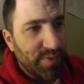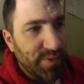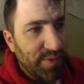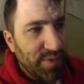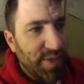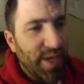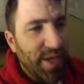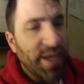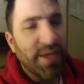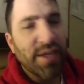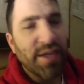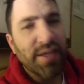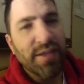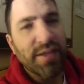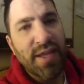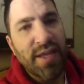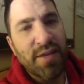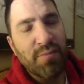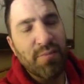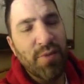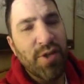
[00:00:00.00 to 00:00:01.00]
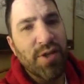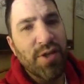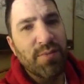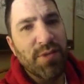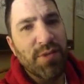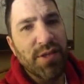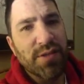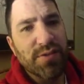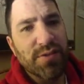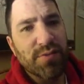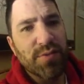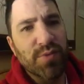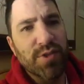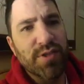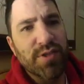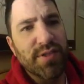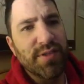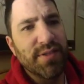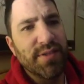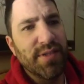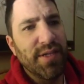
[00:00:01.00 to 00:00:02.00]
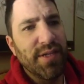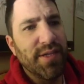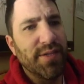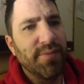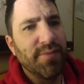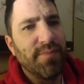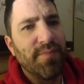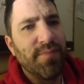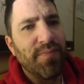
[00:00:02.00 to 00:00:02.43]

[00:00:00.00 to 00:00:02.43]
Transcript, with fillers: gaining a lot of money because of what she said.